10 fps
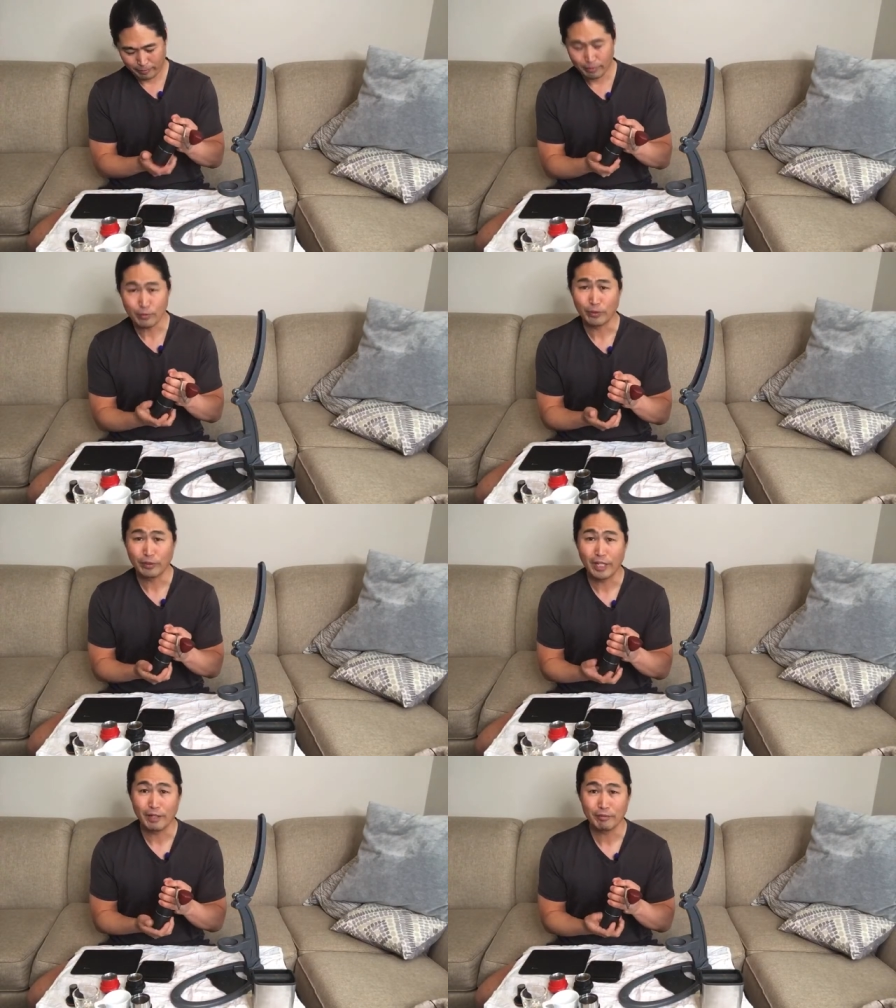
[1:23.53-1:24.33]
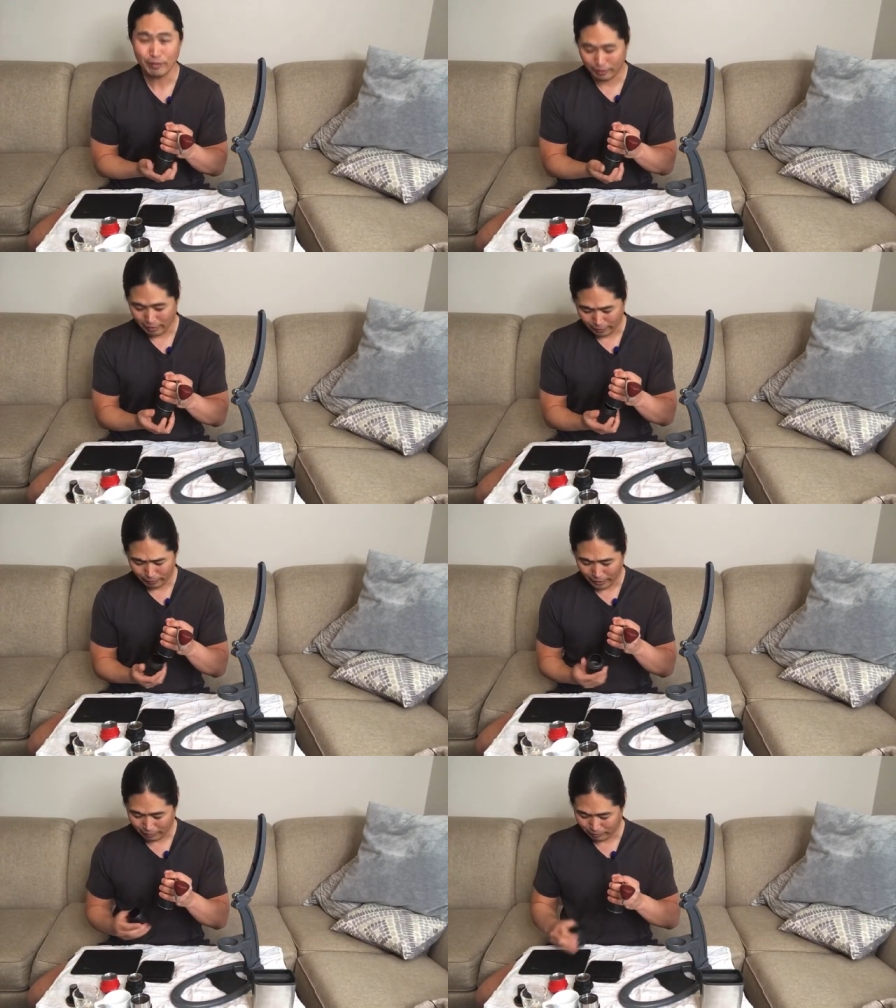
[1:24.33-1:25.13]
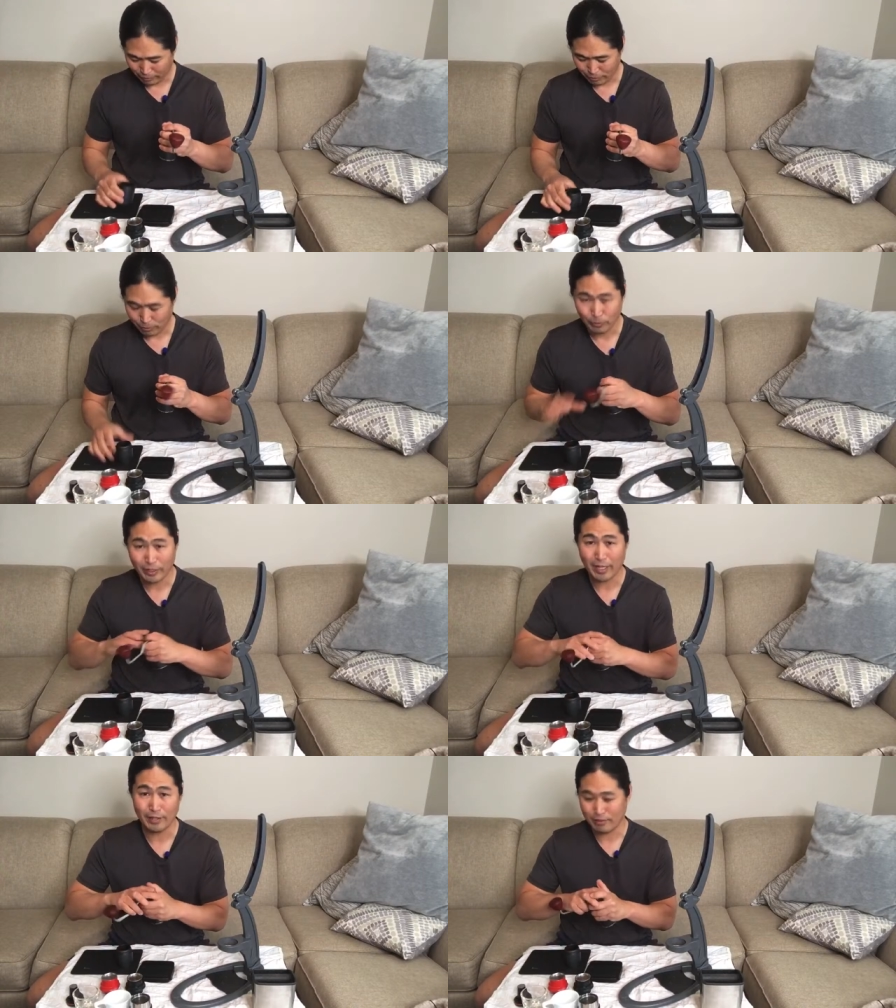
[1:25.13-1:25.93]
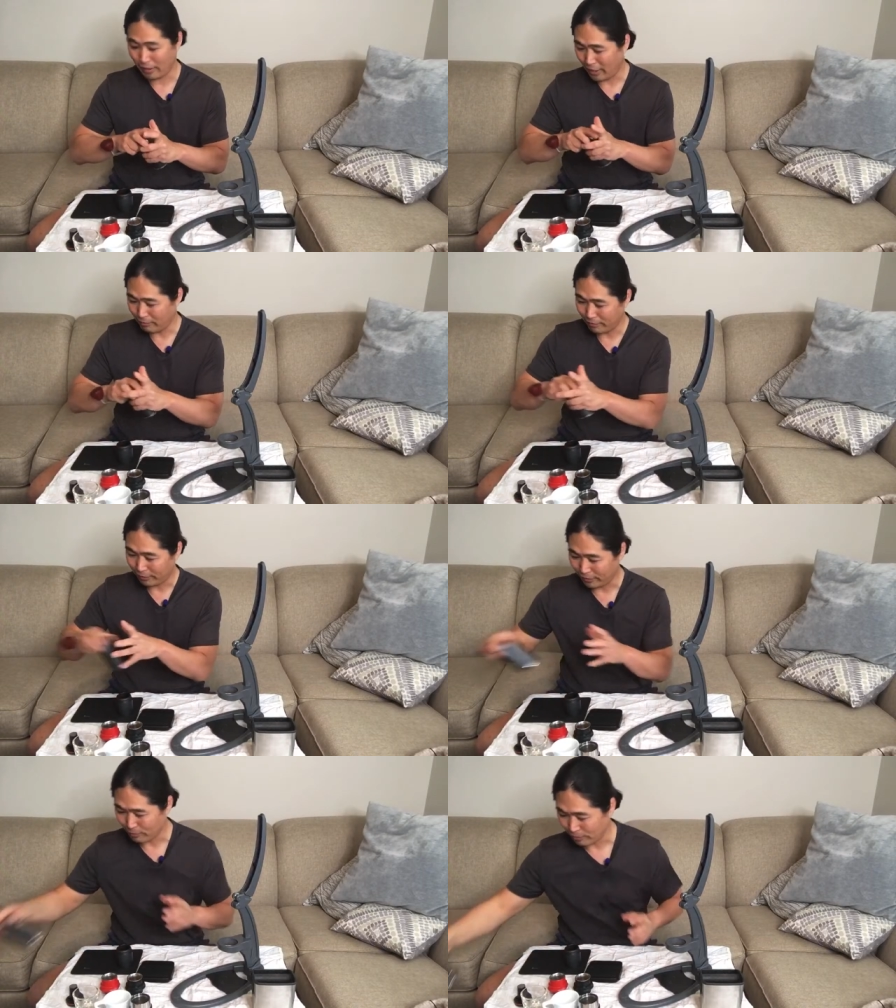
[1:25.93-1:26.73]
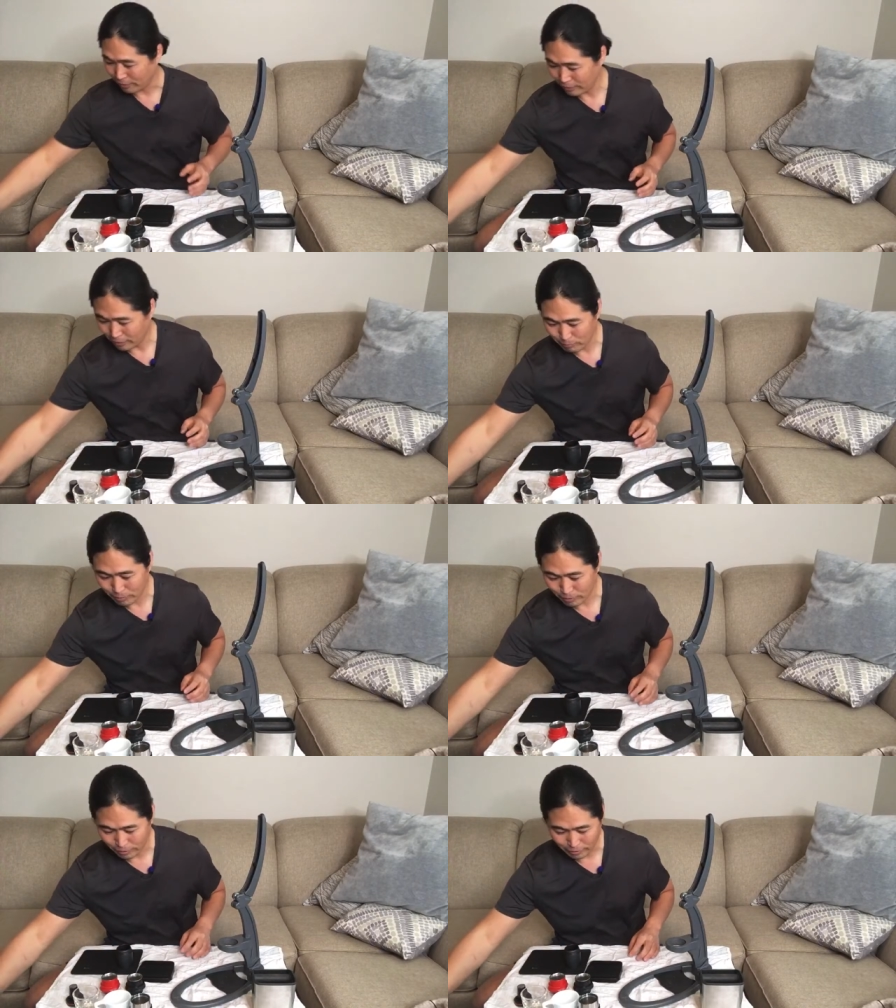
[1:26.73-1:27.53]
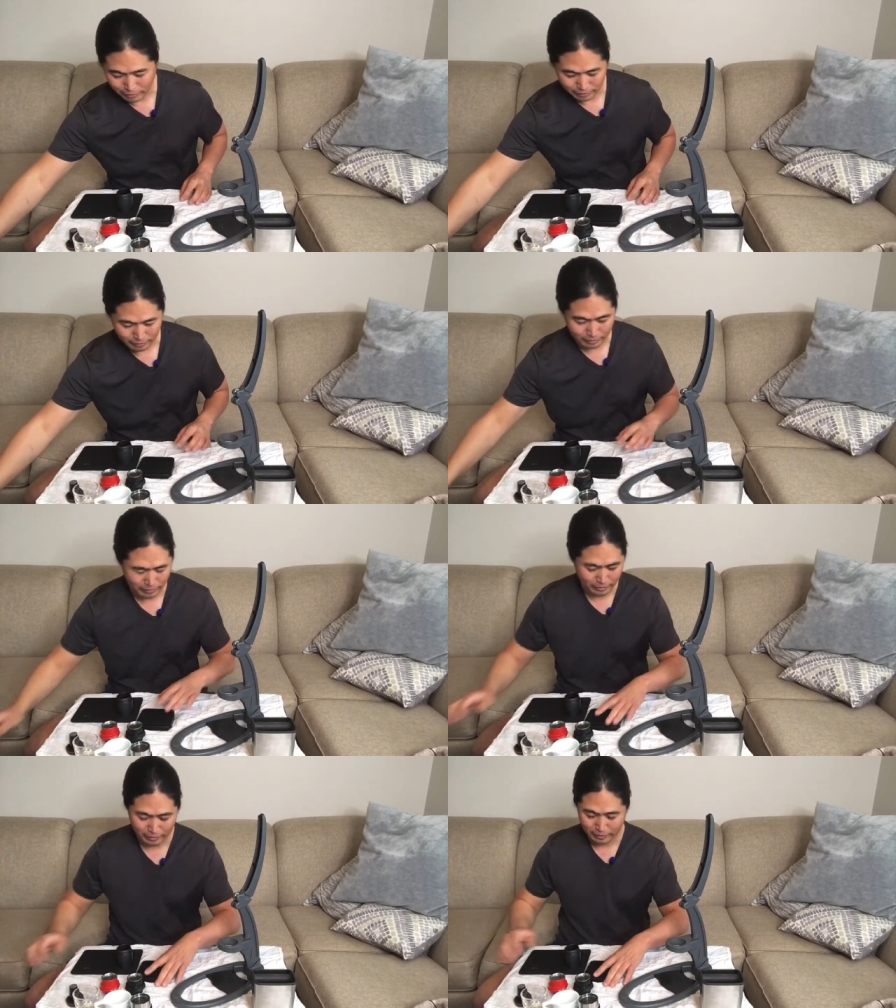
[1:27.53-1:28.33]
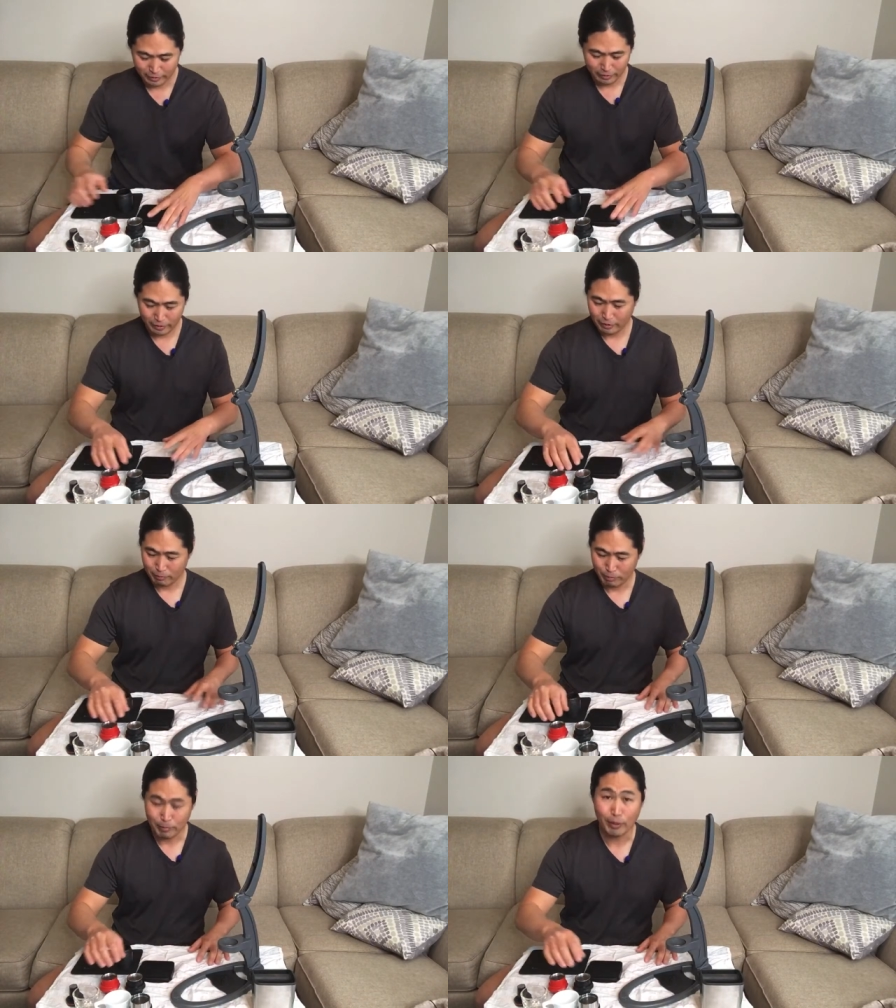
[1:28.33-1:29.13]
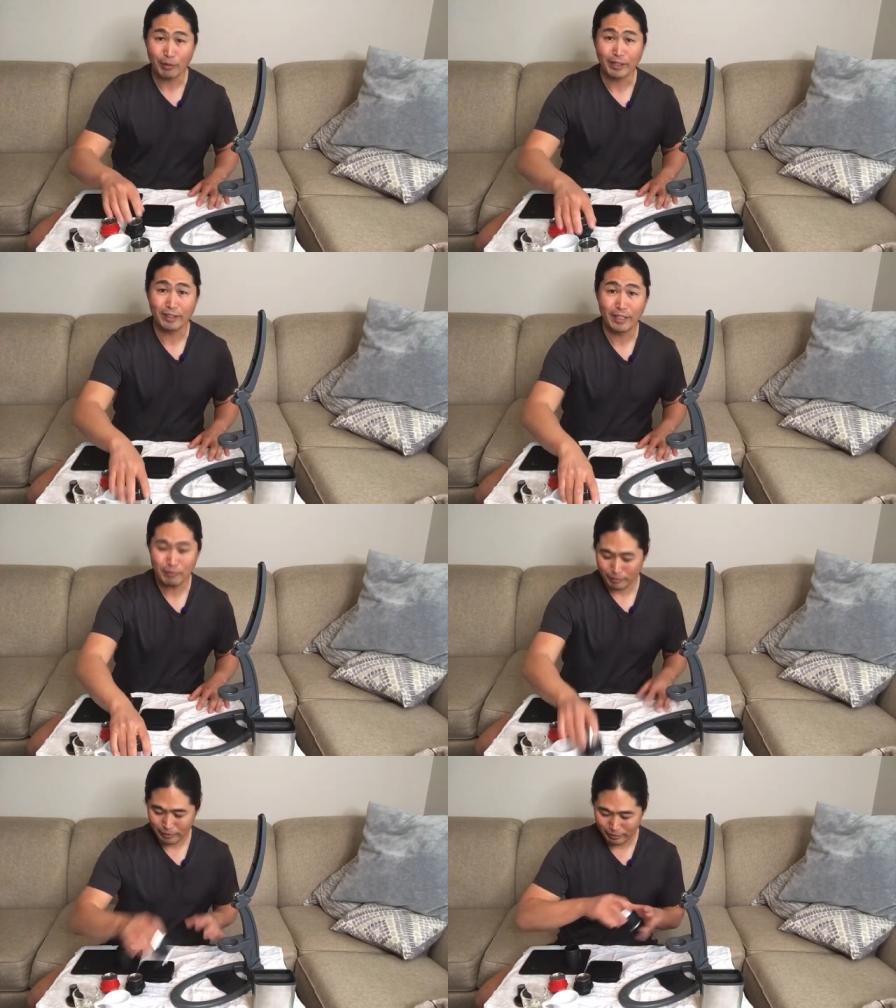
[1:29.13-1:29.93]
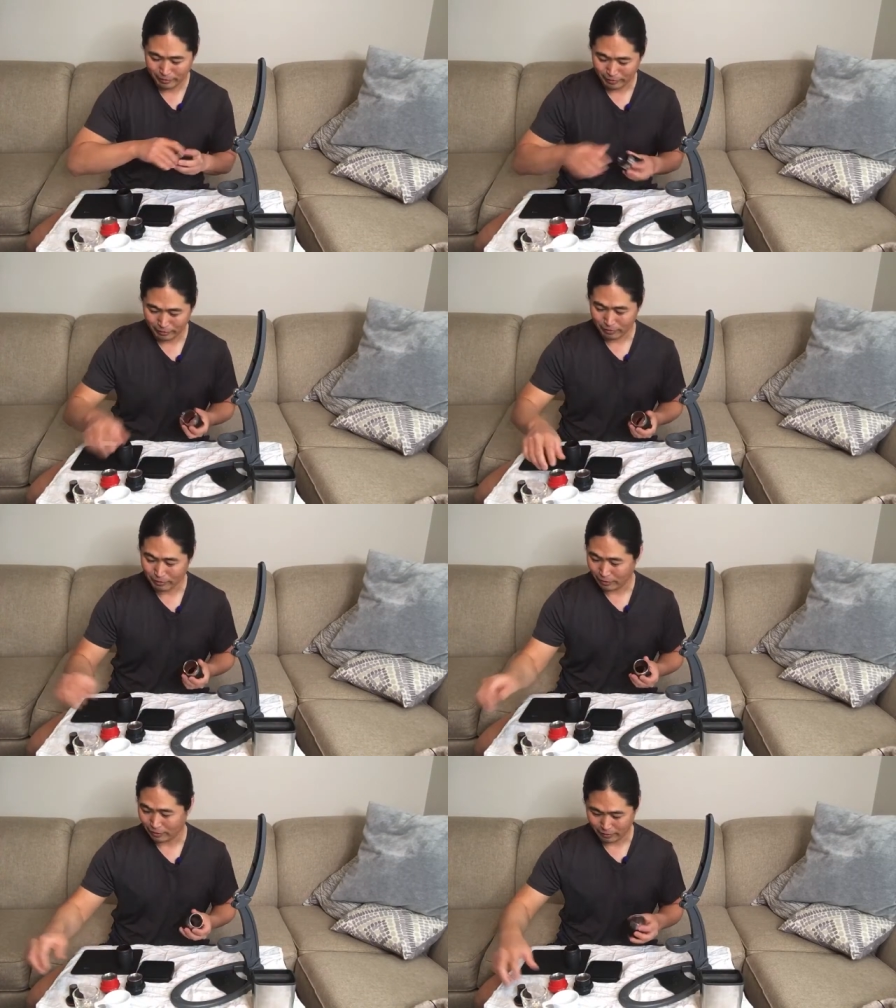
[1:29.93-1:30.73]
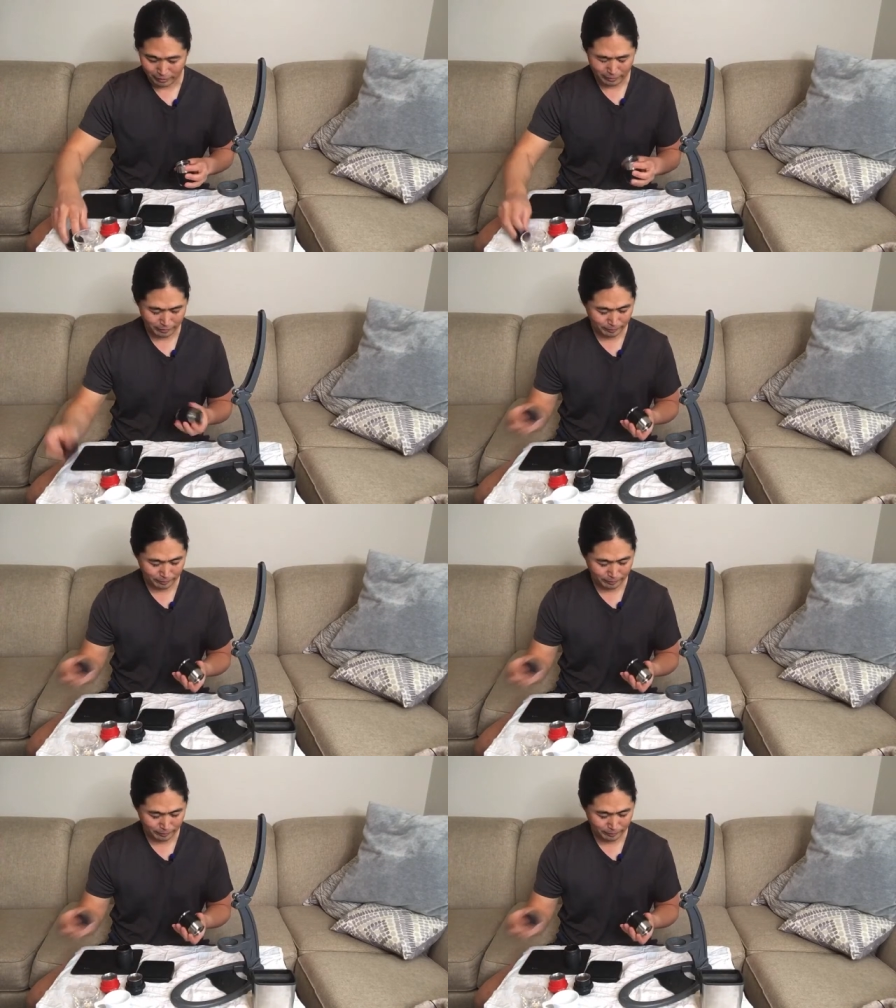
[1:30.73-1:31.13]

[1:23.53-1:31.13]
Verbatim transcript: So we don't have, you know, I don't have to show you guys everything. So I'm just gonna prepare right now. Let's see here.